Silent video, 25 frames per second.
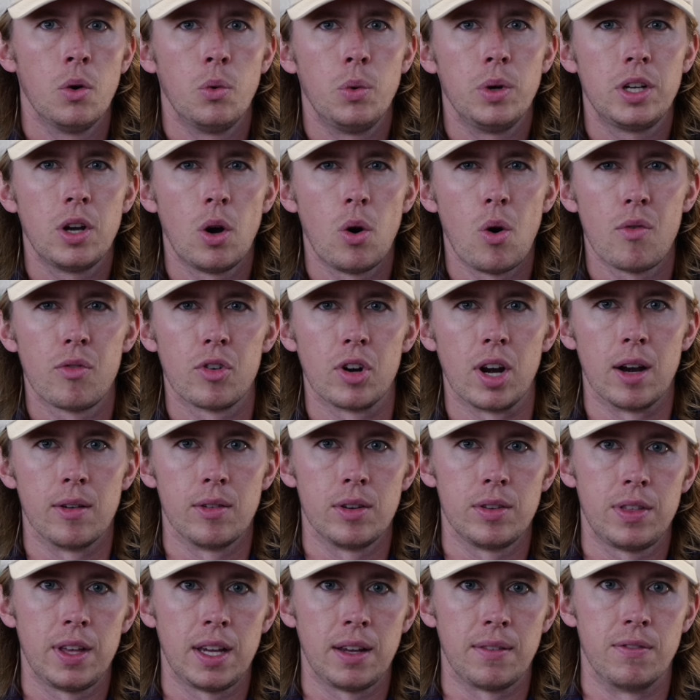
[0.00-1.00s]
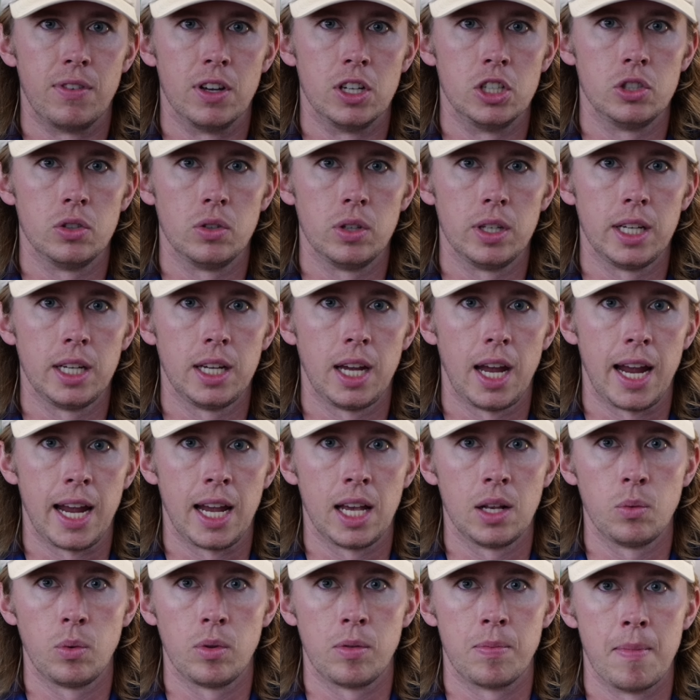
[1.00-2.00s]
We go over everything visually
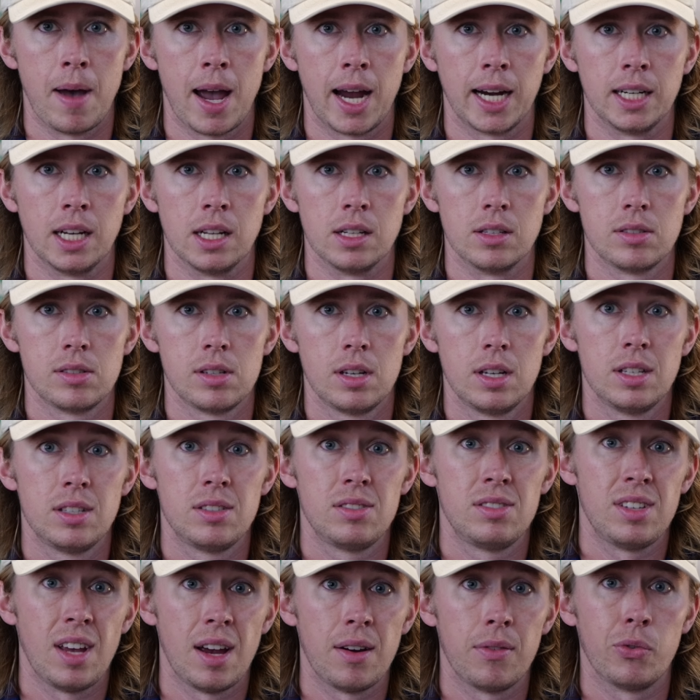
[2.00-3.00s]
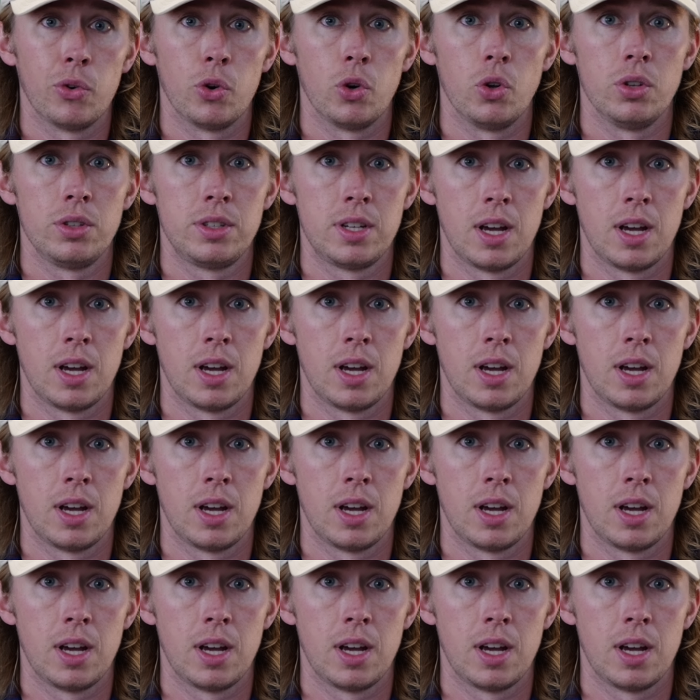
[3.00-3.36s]
and with magnets several